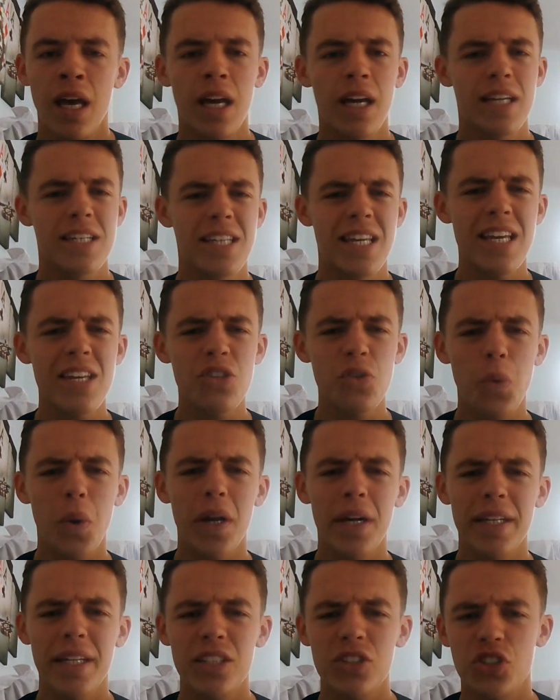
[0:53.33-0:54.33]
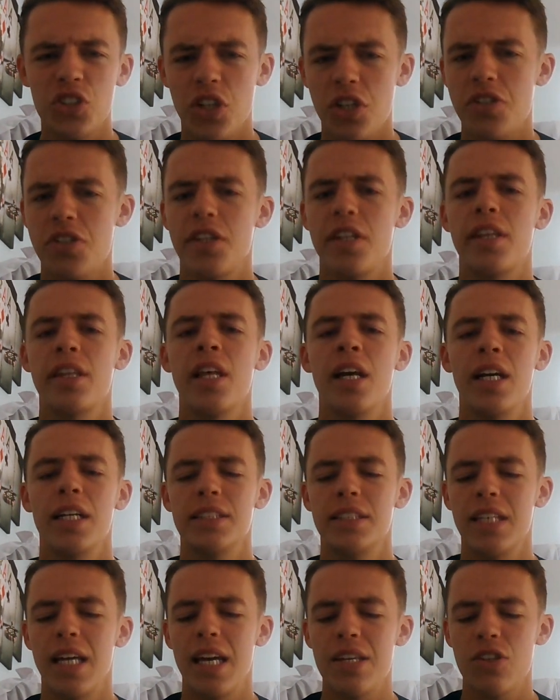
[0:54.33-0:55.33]
because it is quite an interesting
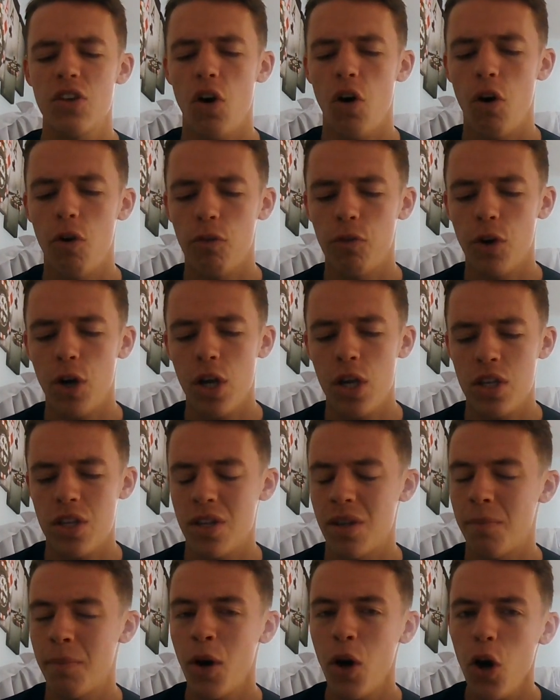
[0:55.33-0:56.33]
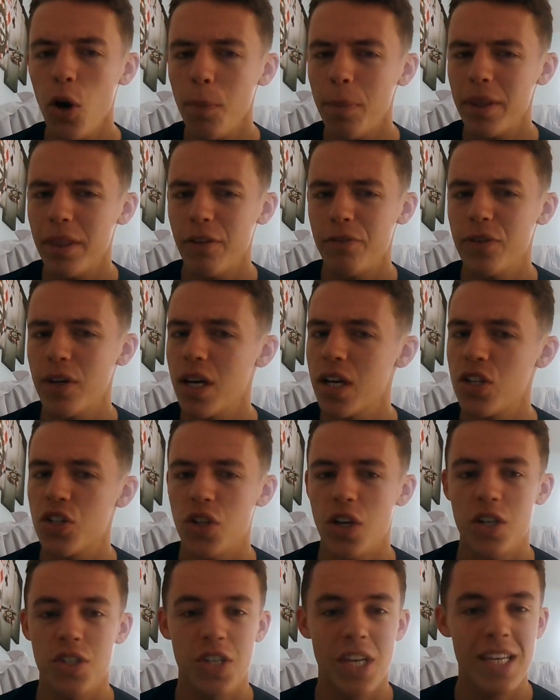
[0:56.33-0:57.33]
days of racing. I'm hoping the first
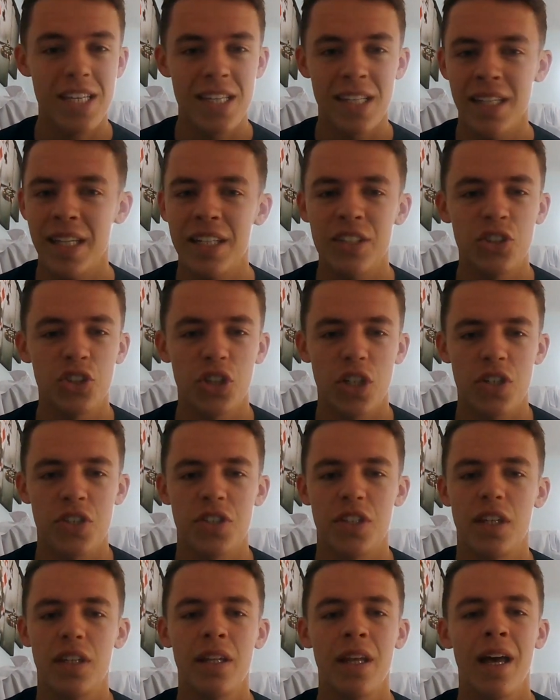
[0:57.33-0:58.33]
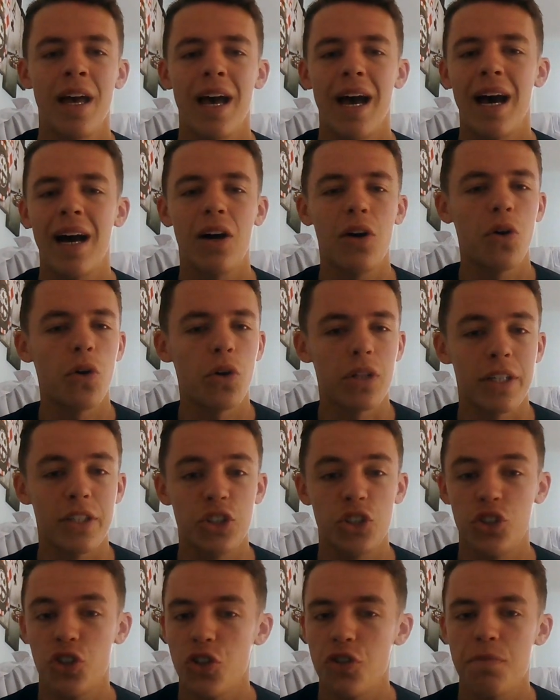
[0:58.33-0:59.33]
race isn't interesting at all,
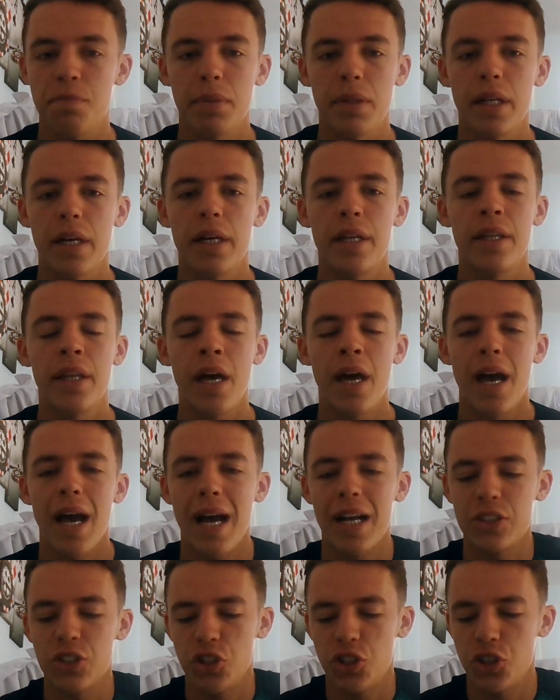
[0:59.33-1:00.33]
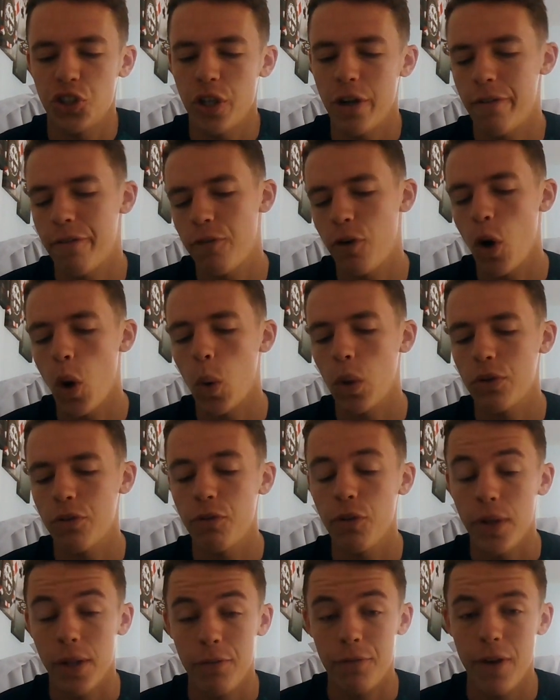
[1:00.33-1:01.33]
it's just plain and straightforward.
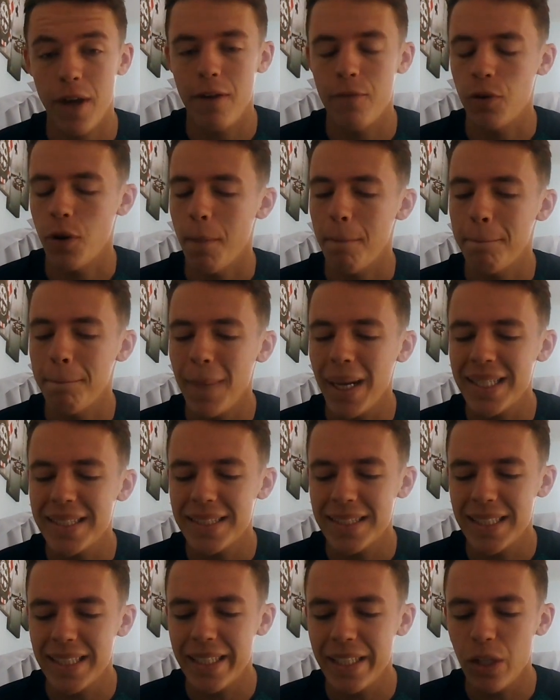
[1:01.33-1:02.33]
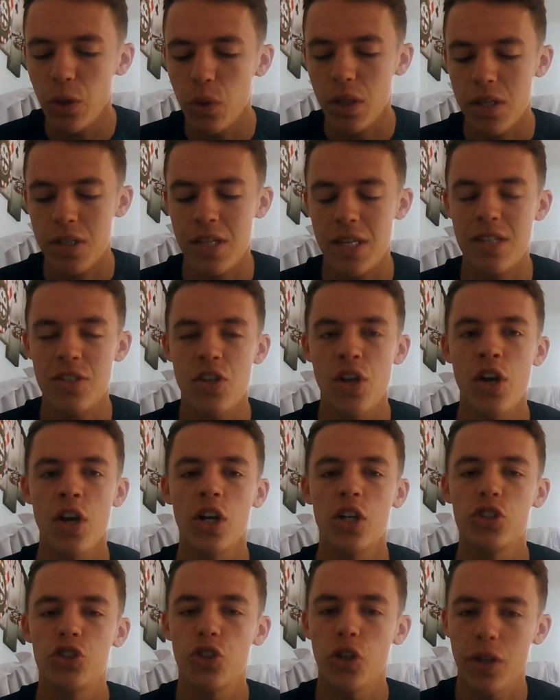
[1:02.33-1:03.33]
For the favourite, Mighty Ulysses,
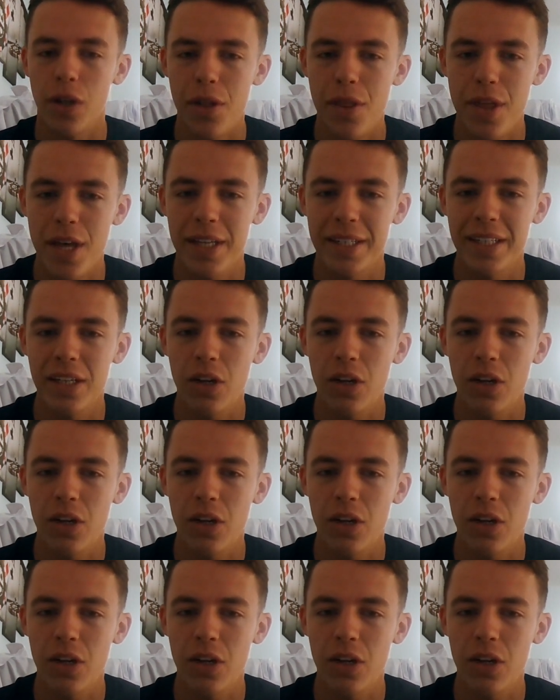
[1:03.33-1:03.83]
John and Thady